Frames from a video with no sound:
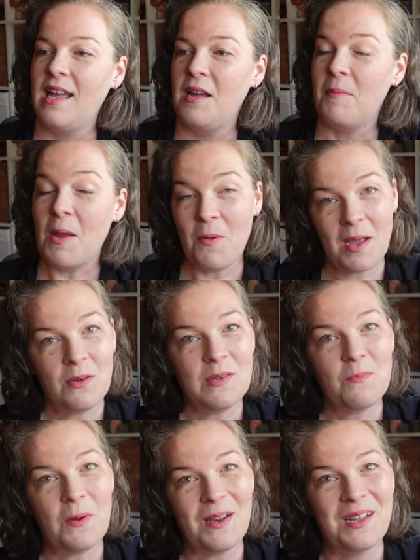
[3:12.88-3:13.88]
My week
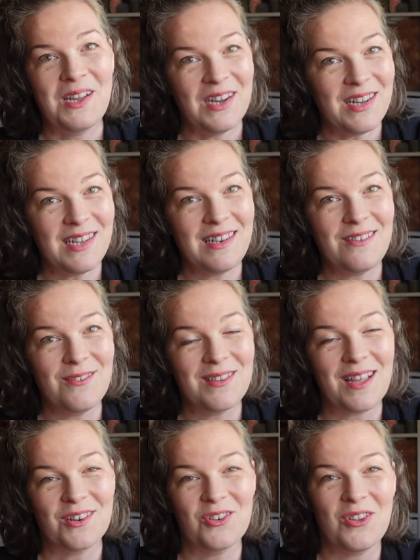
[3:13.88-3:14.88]
was pretty good. It was
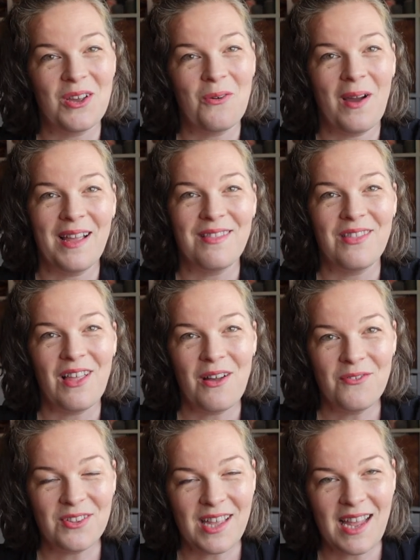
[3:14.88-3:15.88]
actually quite
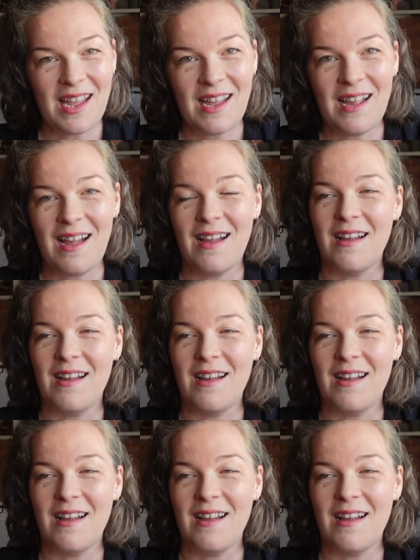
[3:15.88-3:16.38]
lovely.